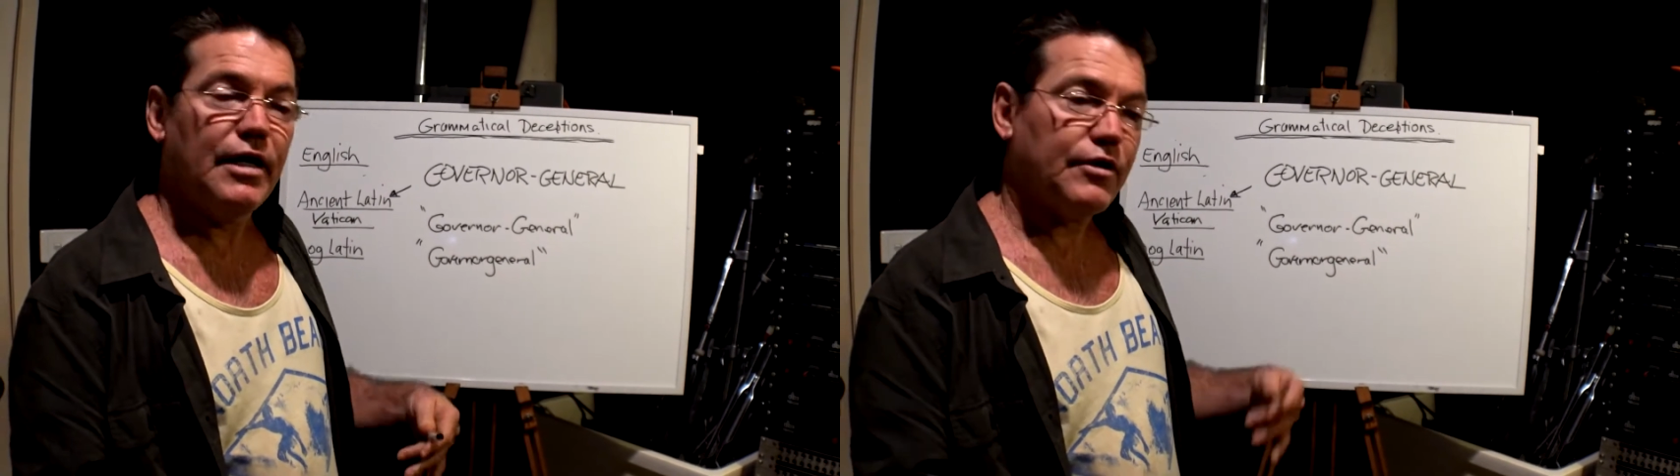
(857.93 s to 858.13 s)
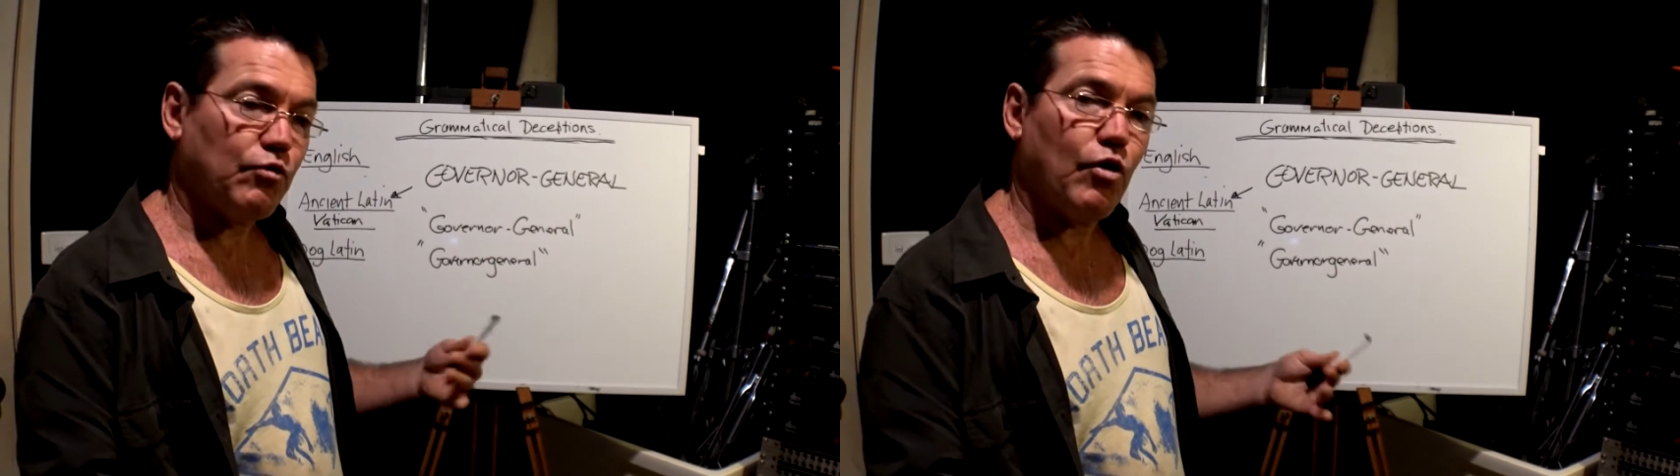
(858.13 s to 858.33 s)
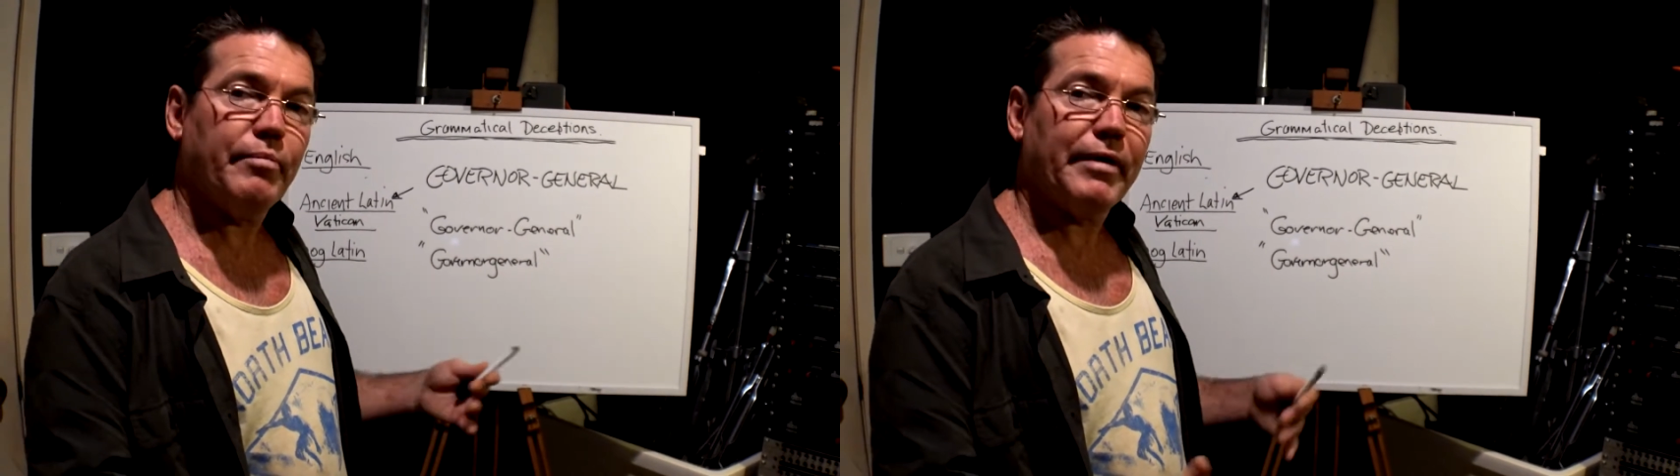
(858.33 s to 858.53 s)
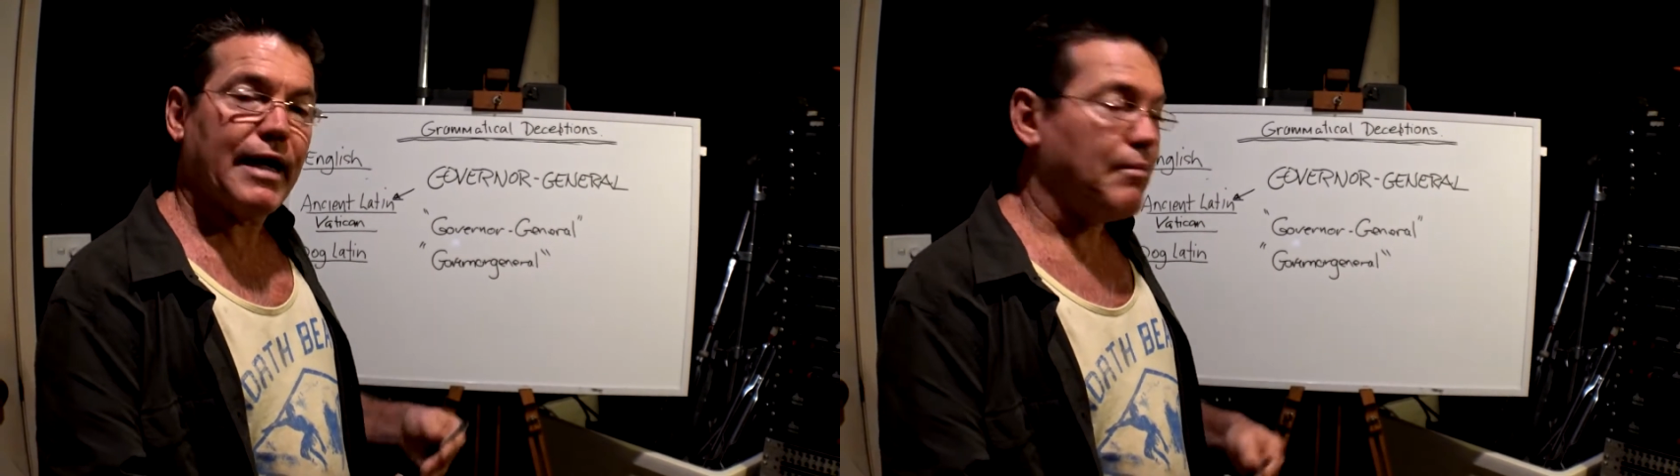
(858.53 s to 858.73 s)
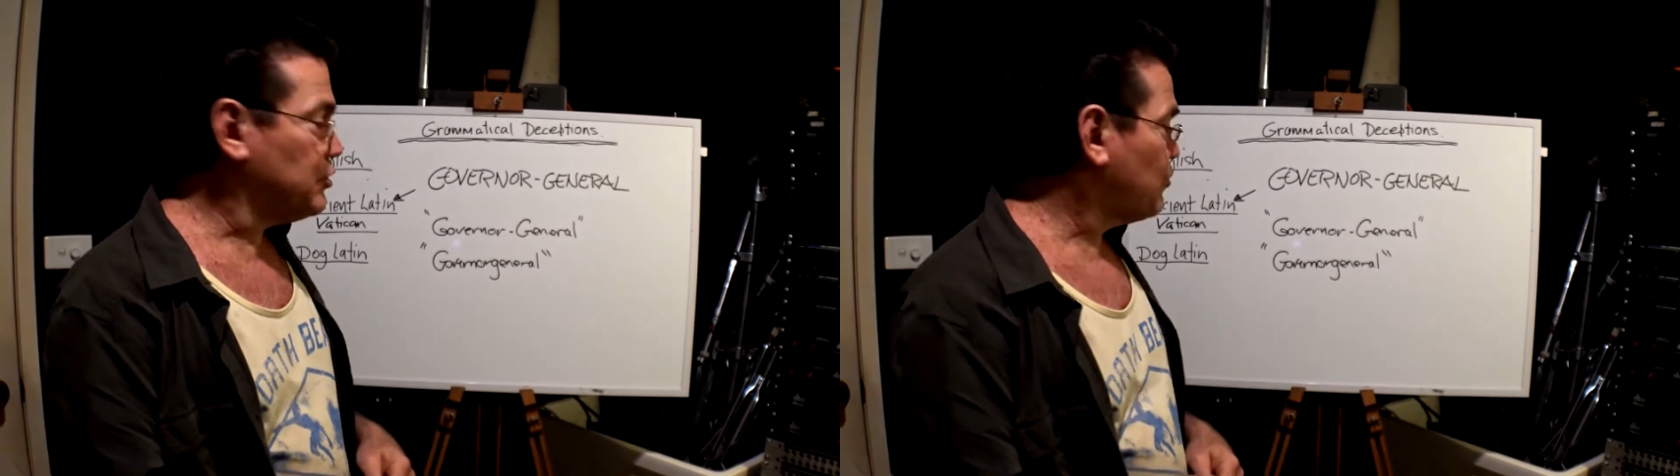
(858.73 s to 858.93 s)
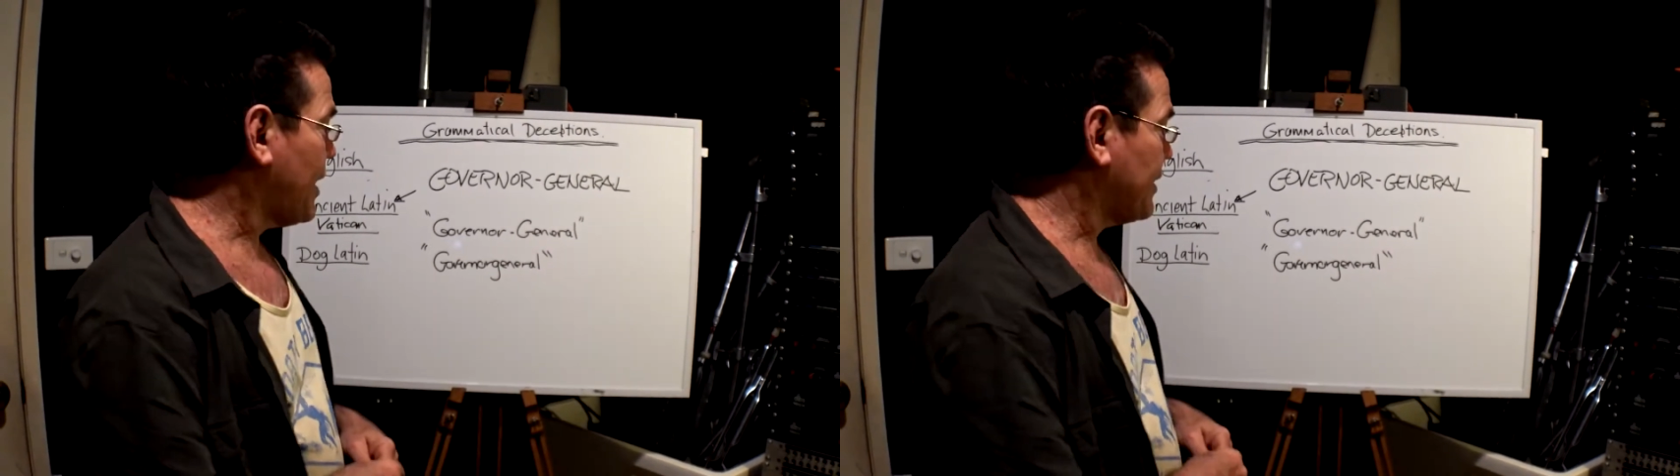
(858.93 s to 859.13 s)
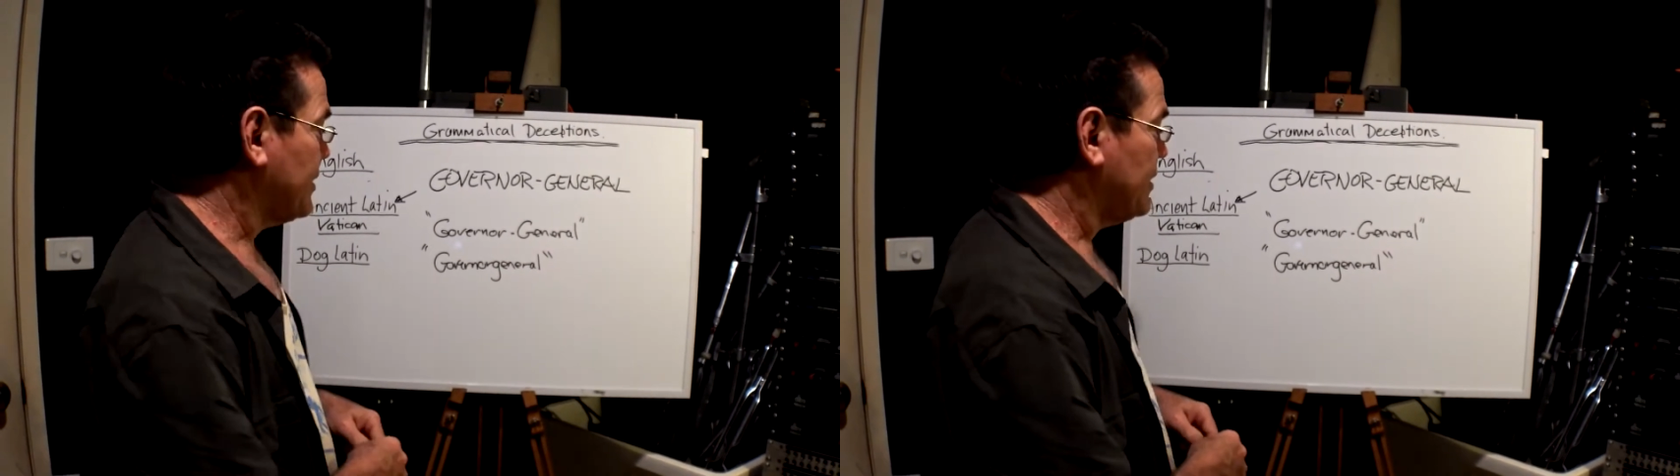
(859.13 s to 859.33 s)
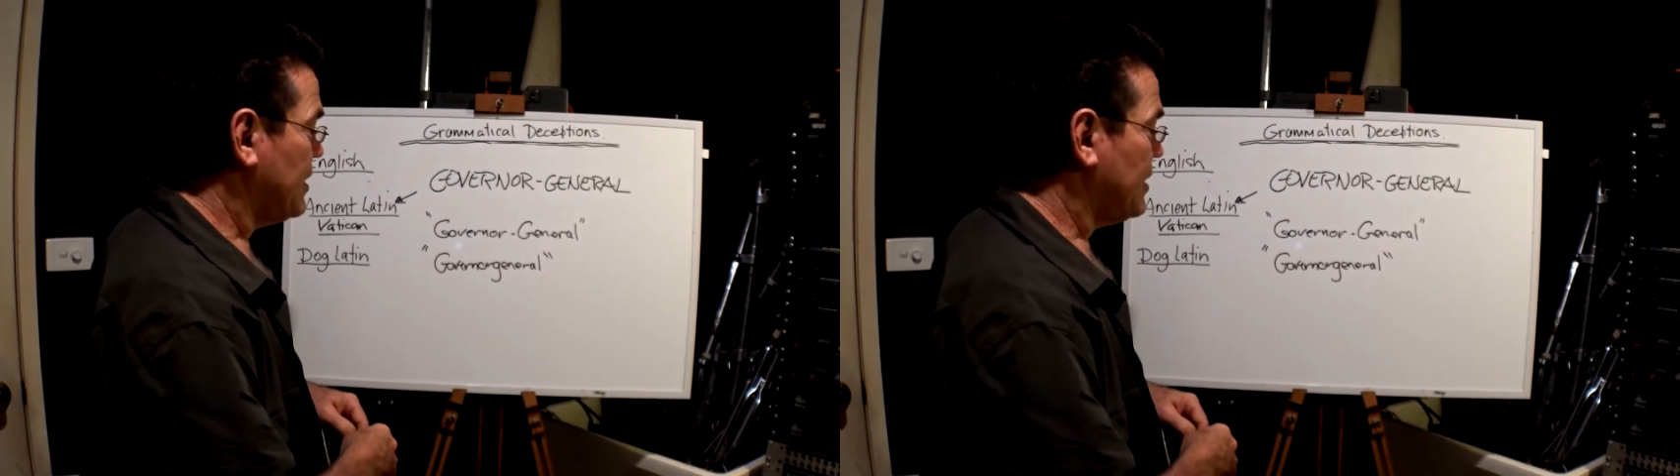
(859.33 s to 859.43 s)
the word becomes one.